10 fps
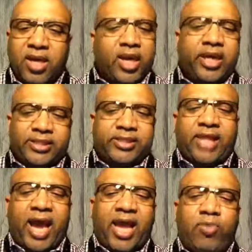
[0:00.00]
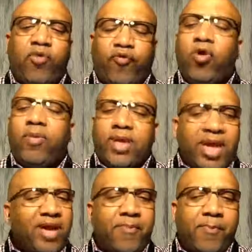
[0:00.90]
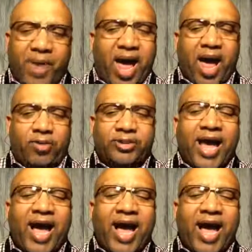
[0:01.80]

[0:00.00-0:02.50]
It is standing before me in bottles.